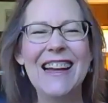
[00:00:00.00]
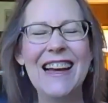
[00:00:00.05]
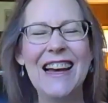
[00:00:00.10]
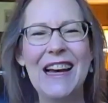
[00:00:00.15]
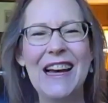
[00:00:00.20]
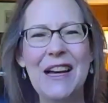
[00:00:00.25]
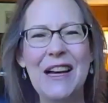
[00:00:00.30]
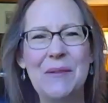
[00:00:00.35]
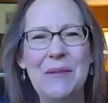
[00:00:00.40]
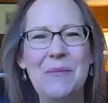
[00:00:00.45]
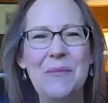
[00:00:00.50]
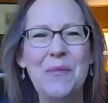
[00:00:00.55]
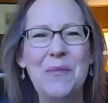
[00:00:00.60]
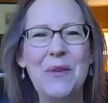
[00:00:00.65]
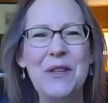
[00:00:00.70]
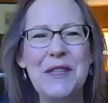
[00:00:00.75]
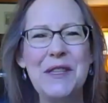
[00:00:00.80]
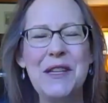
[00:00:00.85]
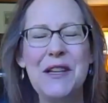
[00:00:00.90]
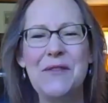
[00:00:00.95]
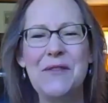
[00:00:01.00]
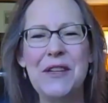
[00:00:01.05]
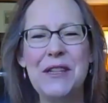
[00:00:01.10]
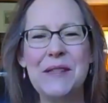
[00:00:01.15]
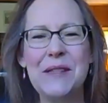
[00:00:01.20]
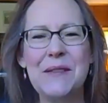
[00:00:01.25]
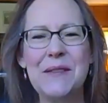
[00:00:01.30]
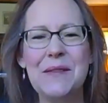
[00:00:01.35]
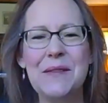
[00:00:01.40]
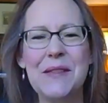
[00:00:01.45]
was
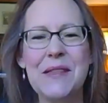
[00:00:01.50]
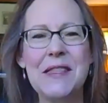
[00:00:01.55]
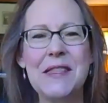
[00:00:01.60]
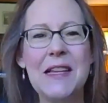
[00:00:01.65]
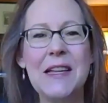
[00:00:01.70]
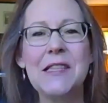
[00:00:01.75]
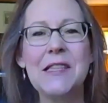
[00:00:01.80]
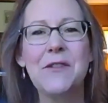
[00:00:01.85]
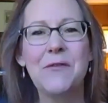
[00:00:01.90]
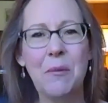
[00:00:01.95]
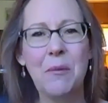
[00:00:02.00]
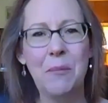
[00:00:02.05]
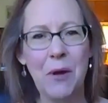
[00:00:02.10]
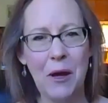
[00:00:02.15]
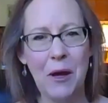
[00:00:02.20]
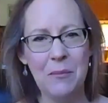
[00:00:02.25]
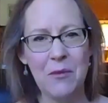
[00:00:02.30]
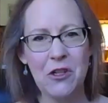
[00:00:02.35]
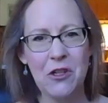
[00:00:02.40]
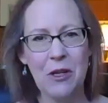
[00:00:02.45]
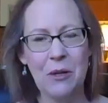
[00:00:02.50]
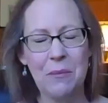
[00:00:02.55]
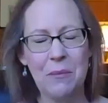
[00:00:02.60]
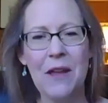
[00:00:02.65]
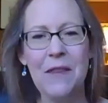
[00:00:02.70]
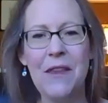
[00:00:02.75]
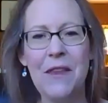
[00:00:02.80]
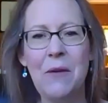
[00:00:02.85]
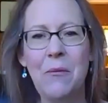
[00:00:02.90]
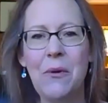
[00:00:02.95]
given seeds from Gomersham,
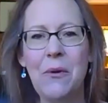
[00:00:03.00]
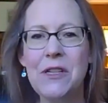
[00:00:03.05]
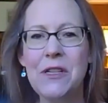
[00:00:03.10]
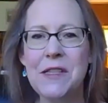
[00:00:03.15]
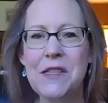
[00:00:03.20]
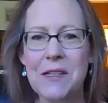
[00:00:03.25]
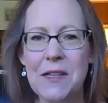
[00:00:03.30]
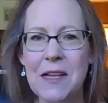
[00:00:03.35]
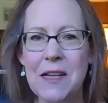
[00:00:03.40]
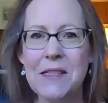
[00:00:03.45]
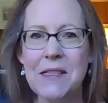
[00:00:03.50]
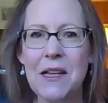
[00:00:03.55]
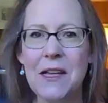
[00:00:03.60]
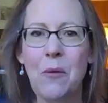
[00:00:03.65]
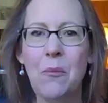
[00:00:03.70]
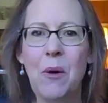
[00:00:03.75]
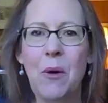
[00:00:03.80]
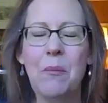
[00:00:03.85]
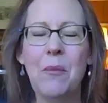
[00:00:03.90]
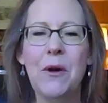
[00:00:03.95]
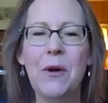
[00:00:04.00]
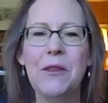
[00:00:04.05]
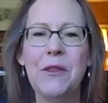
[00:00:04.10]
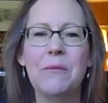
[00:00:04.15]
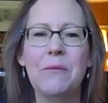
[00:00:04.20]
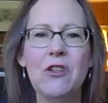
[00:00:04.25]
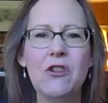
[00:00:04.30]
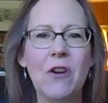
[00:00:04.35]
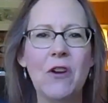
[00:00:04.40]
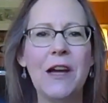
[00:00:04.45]
and they were discussing at one point, they
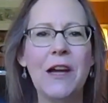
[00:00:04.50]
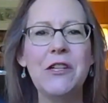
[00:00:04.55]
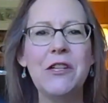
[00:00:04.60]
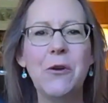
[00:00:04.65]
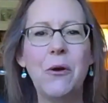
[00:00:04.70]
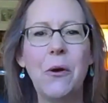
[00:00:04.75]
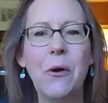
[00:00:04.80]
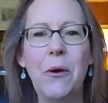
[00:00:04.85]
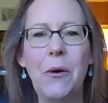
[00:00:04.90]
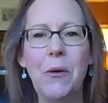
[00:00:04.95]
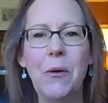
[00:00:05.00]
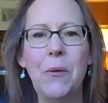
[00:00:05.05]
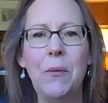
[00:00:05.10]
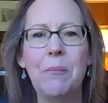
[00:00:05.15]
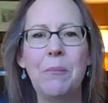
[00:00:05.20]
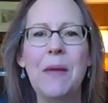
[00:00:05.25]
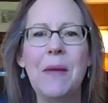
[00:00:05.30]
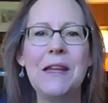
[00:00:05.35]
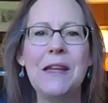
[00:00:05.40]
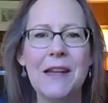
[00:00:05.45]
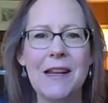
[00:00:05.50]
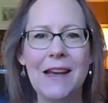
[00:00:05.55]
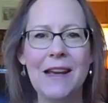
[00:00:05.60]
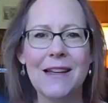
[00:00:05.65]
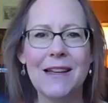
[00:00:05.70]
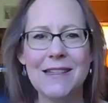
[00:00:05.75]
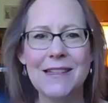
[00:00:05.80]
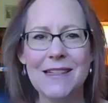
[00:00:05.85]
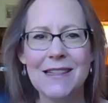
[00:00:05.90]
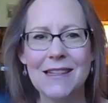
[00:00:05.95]
were trying to grow
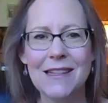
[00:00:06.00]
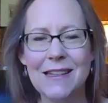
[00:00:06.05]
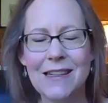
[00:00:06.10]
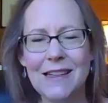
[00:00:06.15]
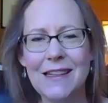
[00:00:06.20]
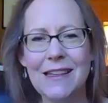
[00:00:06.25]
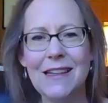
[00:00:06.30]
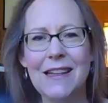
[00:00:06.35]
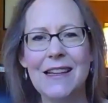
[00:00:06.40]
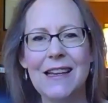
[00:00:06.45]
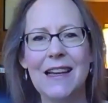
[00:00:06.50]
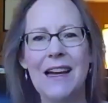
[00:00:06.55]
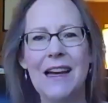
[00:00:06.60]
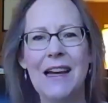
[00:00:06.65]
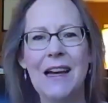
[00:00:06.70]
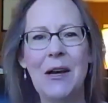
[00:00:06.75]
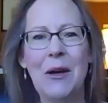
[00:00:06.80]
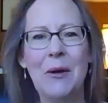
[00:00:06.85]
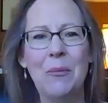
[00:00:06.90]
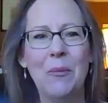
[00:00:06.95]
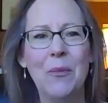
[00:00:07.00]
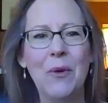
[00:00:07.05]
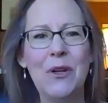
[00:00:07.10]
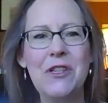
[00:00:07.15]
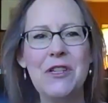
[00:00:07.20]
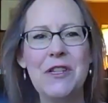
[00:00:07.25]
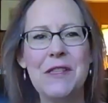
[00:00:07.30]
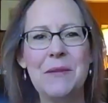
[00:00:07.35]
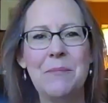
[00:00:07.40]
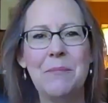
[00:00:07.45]
mignonette,
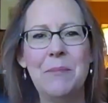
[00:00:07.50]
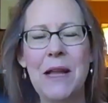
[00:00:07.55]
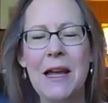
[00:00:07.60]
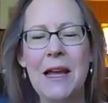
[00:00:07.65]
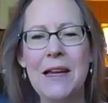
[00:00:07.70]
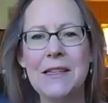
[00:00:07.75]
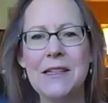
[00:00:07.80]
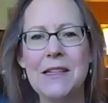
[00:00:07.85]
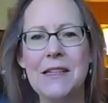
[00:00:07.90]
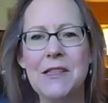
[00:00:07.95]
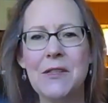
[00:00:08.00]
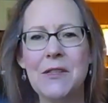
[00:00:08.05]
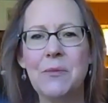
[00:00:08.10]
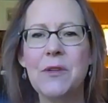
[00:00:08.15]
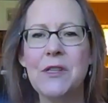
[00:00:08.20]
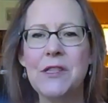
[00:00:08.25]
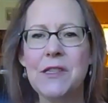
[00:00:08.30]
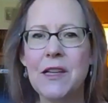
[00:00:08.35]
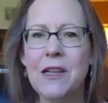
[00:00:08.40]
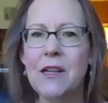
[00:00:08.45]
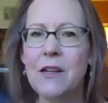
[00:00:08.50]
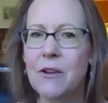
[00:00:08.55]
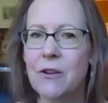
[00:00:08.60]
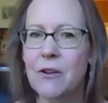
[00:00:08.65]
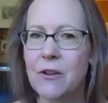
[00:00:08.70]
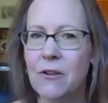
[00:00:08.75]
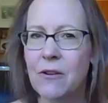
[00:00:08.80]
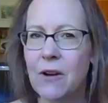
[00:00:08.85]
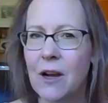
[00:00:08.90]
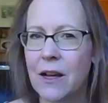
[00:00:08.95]
which is a plant, it's Reseda
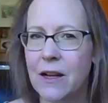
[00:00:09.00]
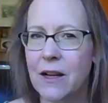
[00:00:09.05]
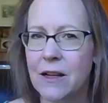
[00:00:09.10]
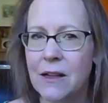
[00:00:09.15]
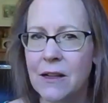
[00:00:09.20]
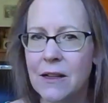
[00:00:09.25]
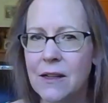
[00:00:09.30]
odorata,